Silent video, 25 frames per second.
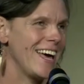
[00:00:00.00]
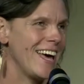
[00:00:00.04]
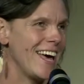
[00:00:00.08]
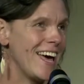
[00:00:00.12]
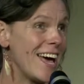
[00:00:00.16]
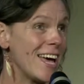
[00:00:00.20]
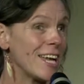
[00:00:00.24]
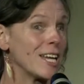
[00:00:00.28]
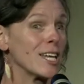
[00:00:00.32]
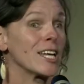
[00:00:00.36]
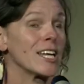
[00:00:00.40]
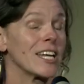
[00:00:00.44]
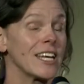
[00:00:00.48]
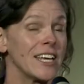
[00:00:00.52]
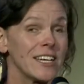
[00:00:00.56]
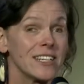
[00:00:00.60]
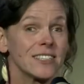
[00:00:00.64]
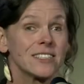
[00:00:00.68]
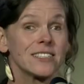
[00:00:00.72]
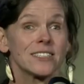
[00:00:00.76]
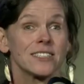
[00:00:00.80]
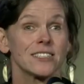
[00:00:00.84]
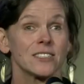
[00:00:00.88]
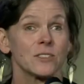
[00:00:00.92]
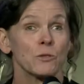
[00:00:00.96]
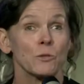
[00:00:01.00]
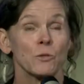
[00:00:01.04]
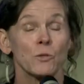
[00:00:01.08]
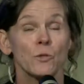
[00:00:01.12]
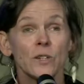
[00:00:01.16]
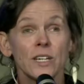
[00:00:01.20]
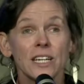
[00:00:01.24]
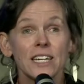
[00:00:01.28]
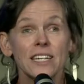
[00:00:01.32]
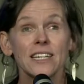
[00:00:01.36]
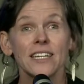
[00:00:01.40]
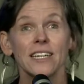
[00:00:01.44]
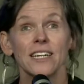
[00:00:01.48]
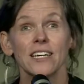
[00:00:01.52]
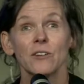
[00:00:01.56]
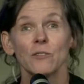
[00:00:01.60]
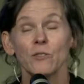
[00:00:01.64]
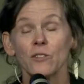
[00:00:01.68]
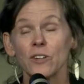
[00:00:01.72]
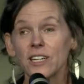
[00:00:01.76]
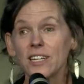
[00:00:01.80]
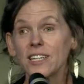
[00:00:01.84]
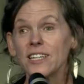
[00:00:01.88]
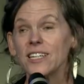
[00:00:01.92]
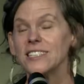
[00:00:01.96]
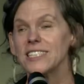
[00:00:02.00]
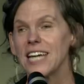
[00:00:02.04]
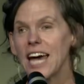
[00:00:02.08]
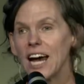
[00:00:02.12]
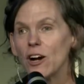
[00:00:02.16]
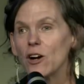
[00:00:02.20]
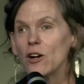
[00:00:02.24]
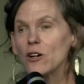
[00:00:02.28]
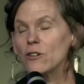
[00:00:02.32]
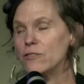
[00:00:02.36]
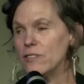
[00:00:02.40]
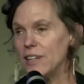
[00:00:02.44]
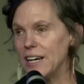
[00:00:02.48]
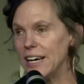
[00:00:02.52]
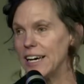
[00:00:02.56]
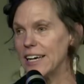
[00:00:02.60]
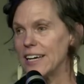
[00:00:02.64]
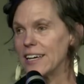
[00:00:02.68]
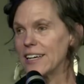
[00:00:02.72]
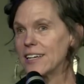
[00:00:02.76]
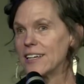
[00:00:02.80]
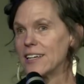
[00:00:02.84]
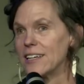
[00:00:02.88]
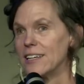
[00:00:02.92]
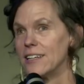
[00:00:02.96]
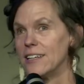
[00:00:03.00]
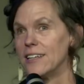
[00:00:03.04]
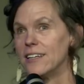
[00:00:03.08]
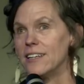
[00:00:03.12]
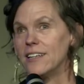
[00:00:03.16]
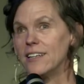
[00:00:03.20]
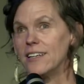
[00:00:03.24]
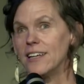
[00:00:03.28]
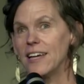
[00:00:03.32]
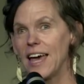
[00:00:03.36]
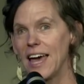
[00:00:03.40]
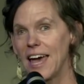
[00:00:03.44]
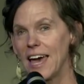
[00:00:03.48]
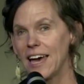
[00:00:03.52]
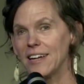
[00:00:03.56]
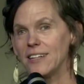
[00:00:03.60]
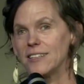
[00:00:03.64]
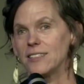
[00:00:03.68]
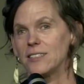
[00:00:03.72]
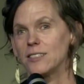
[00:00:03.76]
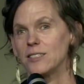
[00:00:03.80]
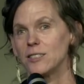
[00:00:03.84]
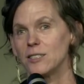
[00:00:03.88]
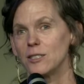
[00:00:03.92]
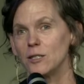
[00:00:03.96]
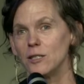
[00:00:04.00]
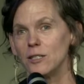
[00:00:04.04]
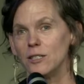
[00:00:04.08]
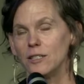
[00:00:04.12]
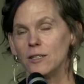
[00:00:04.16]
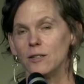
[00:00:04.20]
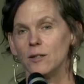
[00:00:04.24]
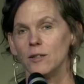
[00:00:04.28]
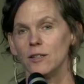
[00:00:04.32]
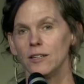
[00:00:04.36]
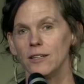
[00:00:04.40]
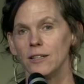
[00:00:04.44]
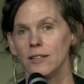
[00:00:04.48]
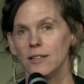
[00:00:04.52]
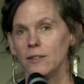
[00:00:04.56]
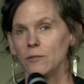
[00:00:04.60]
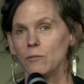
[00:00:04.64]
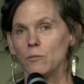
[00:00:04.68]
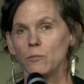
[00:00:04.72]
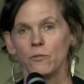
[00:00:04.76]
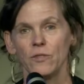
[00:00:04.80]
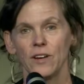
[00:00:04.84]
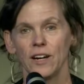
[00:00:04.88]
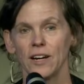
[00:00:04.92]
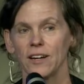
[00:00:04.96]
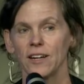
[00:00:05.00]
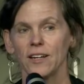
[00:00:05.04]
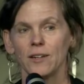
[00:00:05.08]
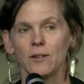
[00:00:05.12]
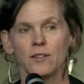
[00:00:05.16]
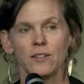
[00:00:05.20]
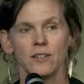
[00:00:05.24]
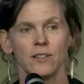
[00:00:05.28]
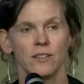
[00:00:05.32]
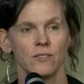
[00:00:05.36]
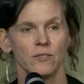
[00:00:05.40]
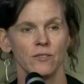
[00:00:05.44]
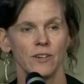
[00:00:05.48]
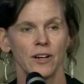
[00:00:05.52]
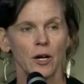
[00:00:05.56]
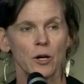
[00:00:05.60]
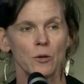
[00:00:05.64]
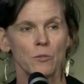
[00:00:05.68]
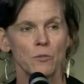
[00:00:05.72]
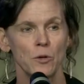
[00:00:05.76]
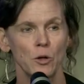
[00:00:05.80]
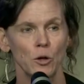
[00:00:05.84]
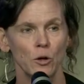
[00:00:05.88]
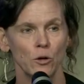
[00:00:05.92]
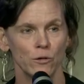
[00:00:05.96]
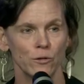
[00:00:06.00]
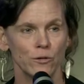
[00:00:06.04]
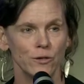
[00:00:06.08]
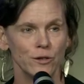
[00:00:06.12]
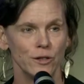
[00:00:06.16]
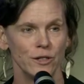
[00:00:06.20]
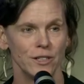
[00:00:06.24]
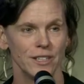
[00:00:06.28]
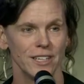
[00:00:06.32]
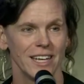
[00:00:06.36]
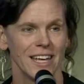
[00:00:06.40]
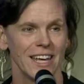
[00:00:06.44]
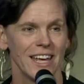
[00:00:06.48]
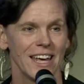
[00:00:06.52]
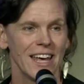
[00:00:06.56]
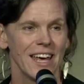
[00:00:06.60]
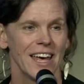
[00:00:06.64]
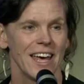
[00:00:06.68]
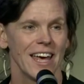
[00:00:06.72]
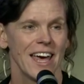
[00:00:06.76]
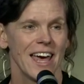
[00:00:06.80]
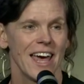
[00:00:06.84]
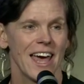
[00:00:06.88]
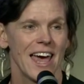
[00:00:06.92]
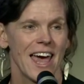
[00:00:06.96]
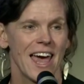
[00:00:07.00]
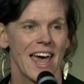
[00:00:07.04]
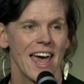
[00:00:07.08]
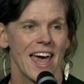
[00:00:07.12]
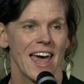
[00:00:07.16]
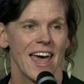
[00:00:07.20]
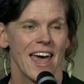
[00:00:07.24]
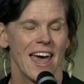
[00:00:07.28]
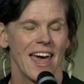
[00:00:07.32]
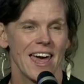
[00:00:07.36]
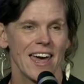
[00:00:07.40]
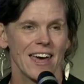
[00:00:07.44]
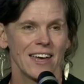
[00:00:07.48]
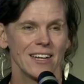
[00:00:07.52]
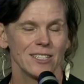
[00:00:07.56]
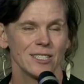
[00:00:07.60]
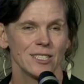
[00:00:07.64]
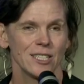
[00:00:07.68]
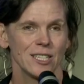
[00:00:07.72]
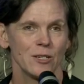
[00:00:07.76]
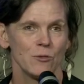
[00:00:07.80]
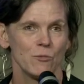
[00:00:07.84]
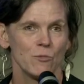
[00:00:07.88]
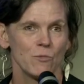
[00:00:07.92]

And it's really, really terrifying and very, very beautiful. And